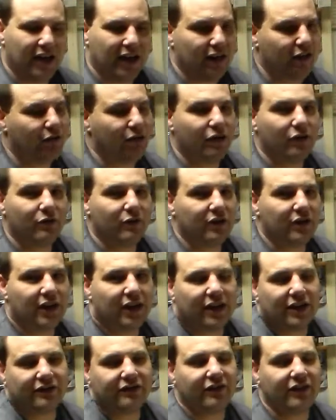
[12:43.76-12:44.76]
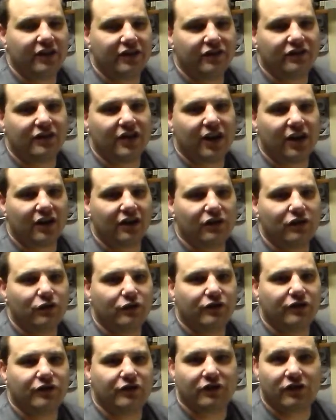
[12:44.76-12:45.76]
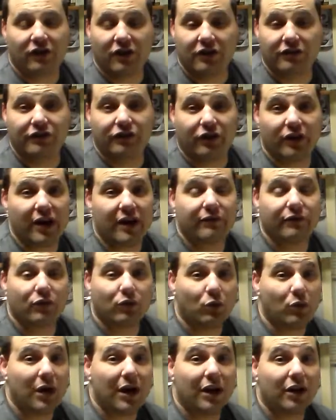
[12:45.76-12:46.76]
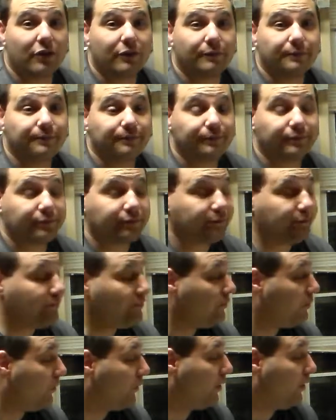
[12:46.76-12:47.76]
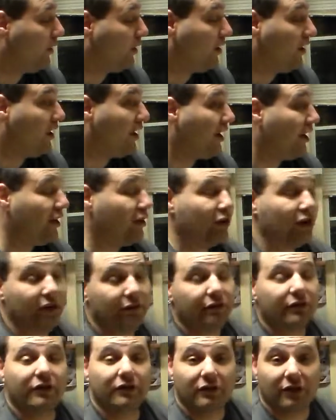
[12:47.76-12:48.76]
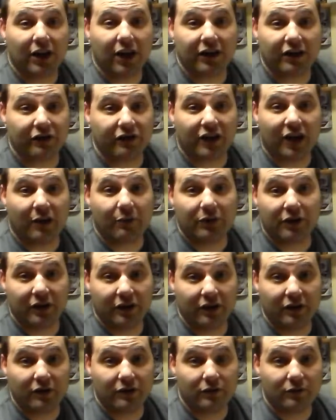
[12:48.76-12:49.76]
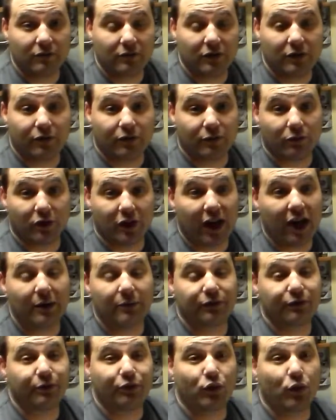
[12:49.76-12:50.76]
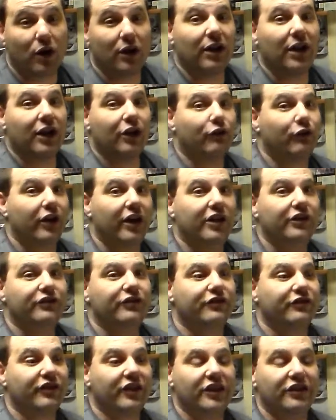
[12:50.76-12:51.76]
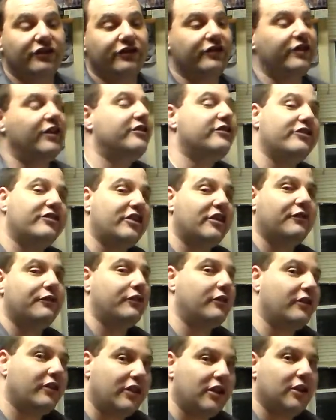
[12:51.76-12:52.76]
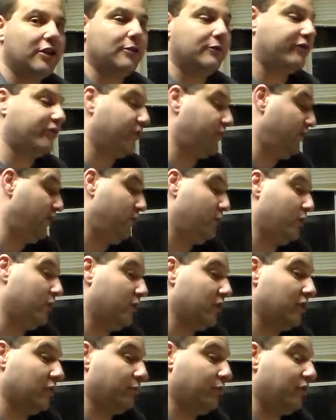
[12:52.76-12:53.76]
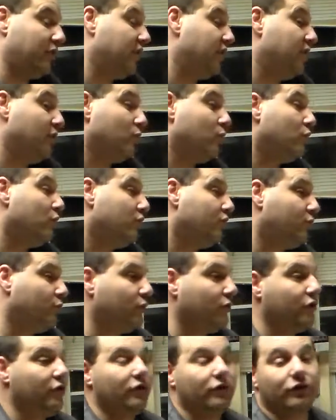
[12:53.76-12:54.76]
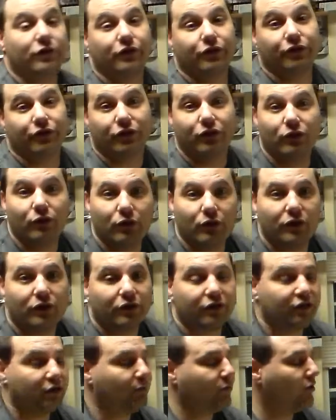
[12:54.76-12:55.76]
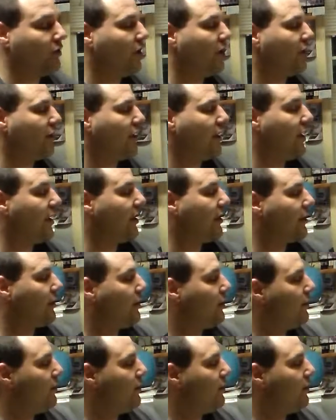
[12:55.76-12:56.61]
I don't know, like I said, it just kind of loses its luster after a while. Hell, even like the zombie, you know, from games from Twilight Creations, each set's a different theme. So if you wanted to play a woods one or a zoo one or something like that.